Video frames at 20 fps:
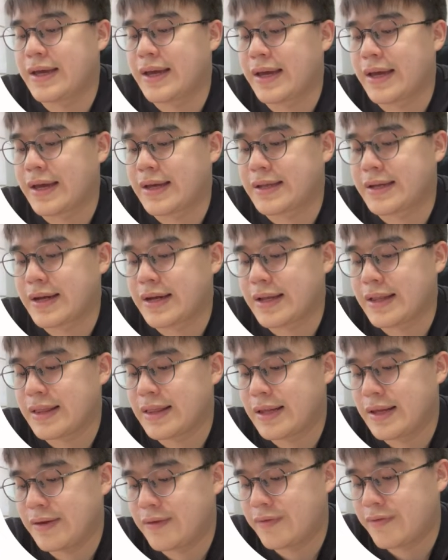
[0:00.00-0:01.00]
and I
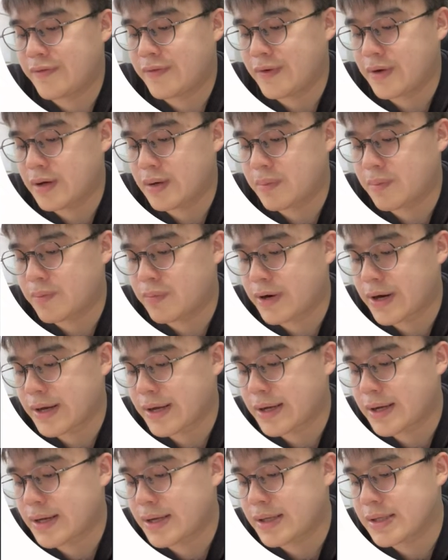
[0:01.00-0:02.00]
leave a
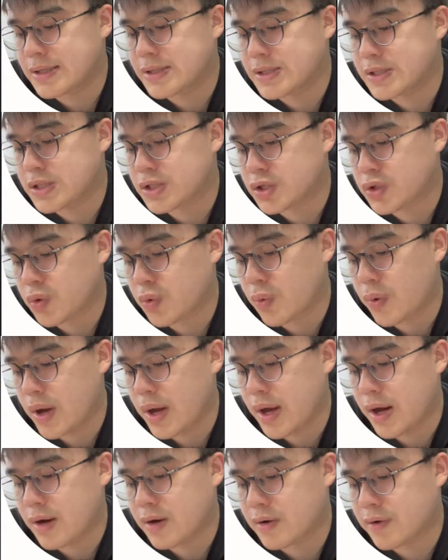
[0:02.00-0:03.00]
bracket
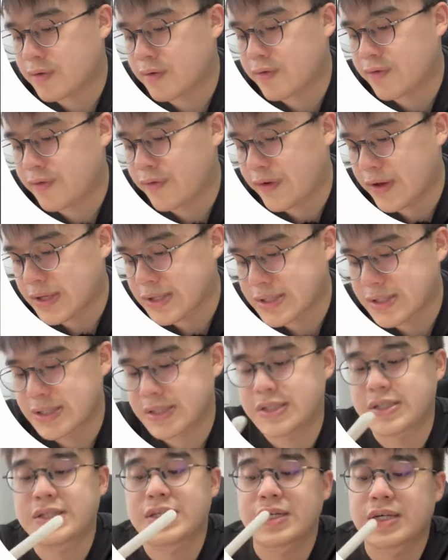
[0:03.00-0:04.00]
square
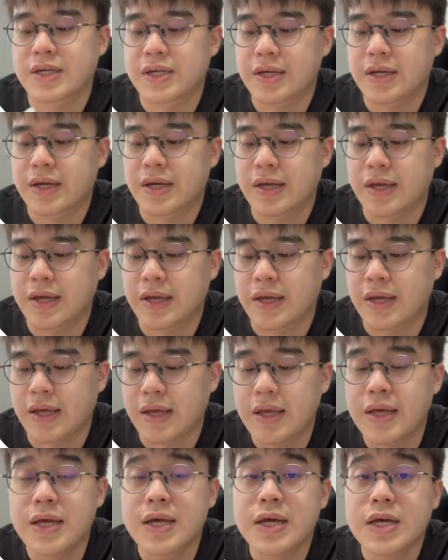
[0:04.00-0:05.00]
first.
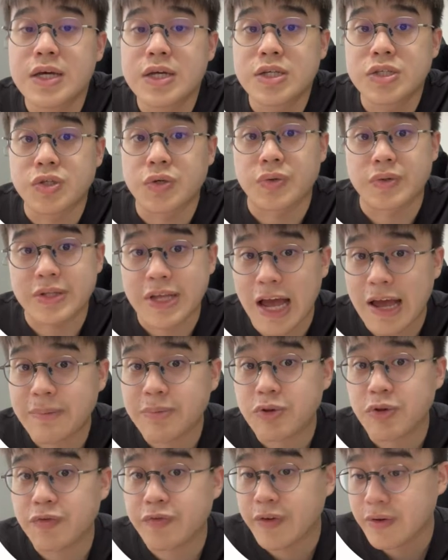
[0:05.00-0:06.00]
Okay, so time
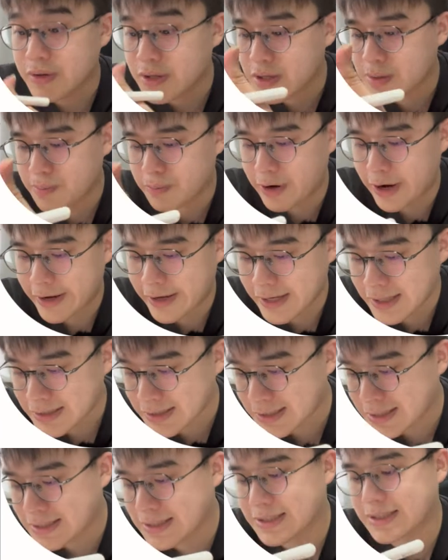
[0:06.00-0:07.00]
to fill in the
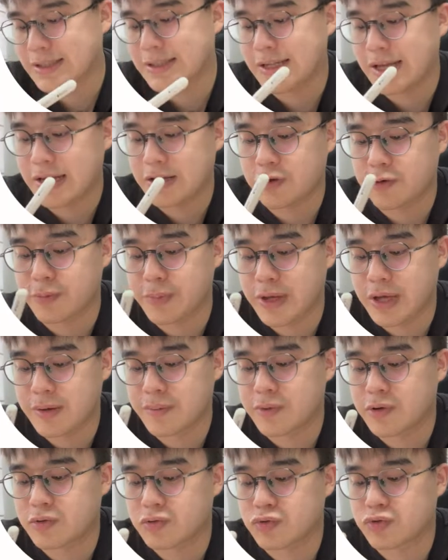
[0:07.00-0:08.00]
brackets, then you'll be
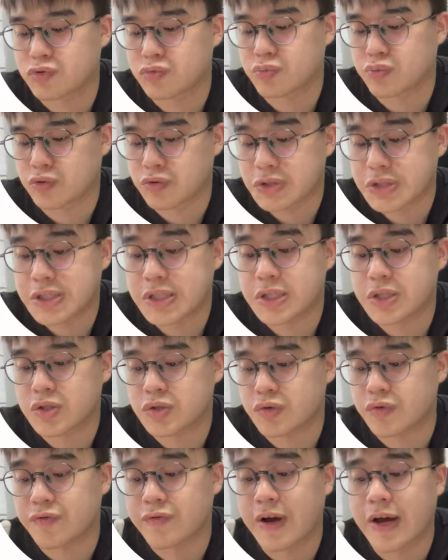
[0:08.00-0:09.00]
able to proceed
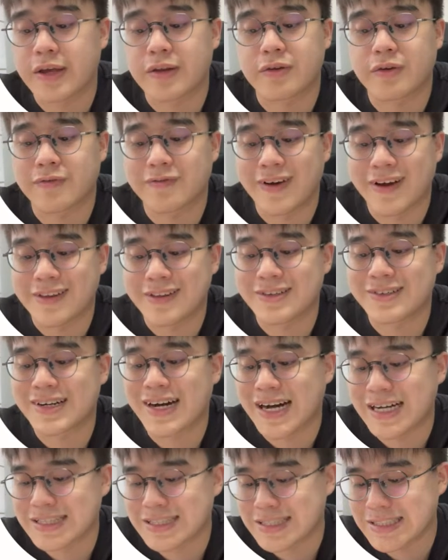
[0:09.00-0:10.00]
to find your final
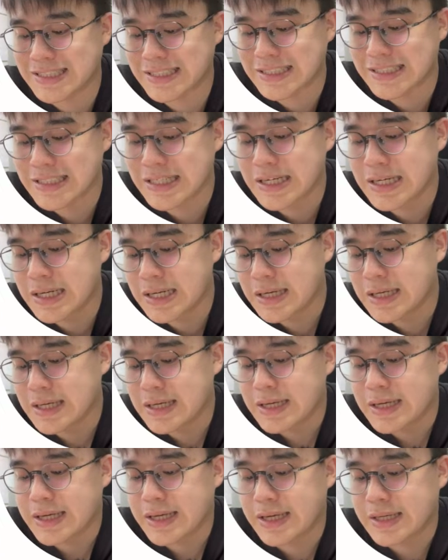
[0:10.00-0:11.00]
answer.
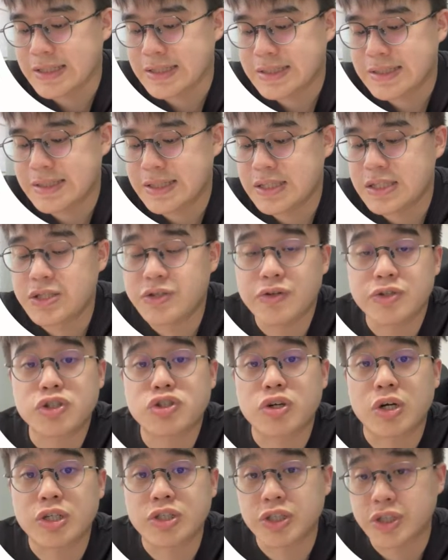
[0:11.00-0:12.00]
Okay, since you're
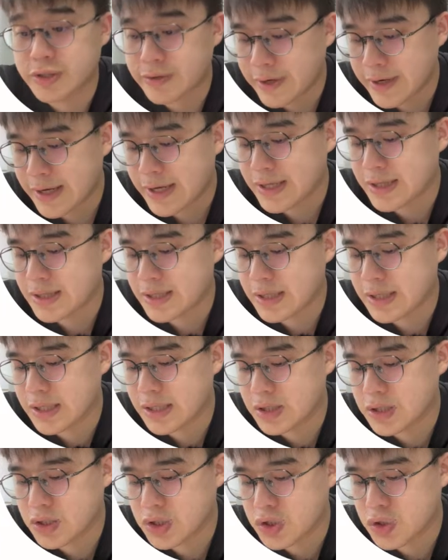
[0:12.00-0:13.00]
structuring it
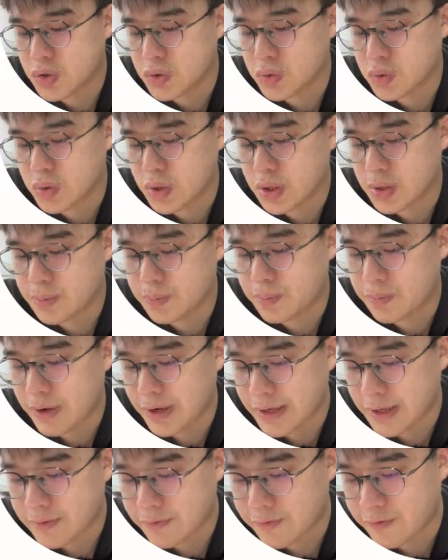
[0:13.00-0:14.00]
into a
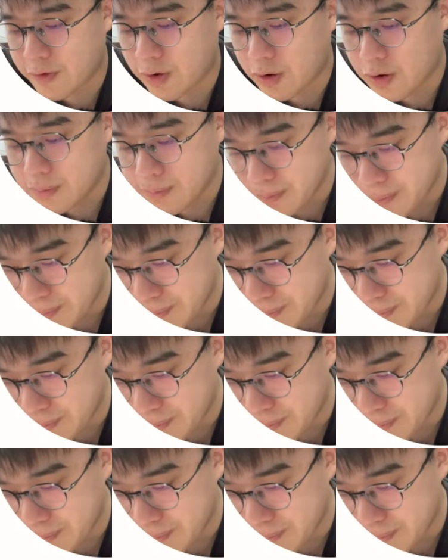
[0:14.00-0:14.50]
bracket form,